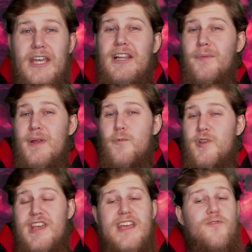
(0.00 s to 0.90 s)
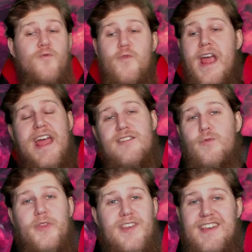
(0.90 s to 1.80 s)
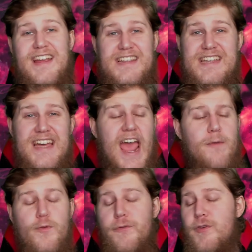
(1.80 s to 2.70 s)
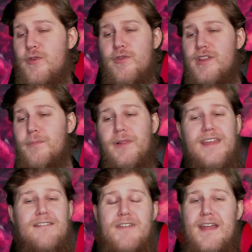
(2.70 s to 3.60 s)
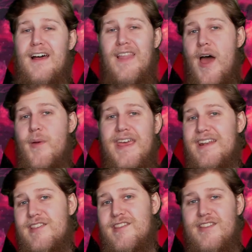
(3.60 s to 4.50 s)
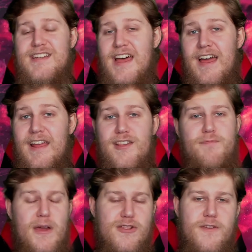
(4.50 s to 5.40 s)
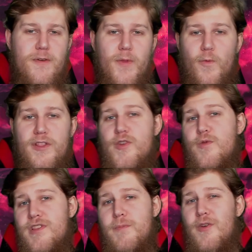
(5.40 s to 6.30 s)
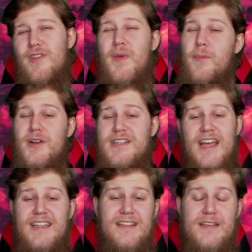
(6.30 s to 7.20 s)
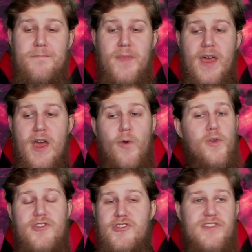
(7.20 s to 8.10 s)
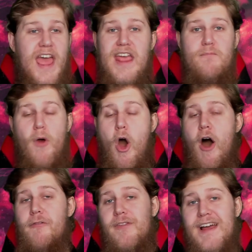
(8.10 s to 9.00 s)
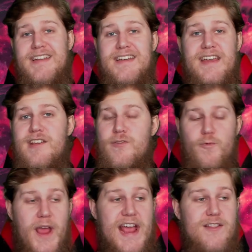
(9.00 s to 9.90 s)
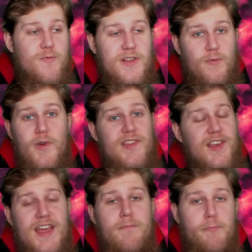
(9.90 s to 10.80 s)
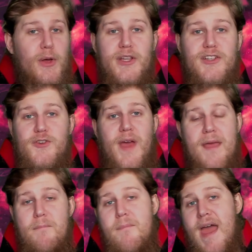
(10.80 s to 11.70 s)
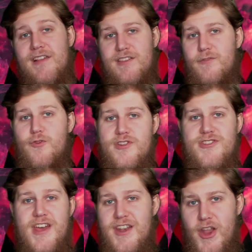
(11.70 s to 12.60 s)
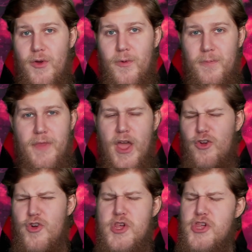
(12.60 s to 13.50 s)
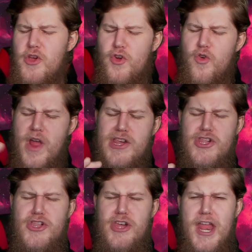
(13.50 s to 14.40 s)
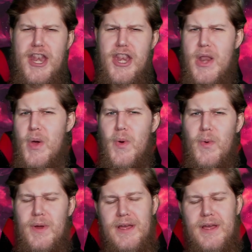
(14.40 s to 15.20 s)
Guilliman was enraged with this idea, and refused to believe that allowing innocents to die, especially from the ones who were supposed to be protecting them, was just an awful idea. His rage was once again building to a massive crescendo. Crescendo.